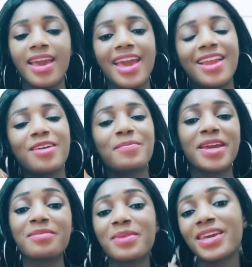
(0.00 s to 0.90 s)
Hello,
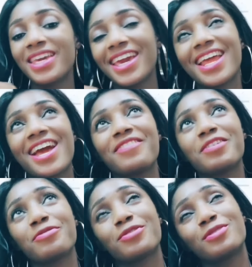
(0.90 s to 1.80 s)
baby. Can I have
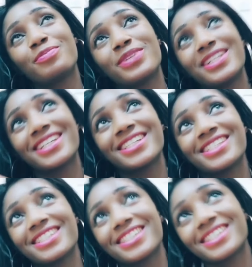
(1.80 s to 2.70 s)
your phone,
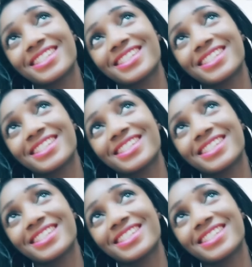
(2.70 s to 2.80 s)
please?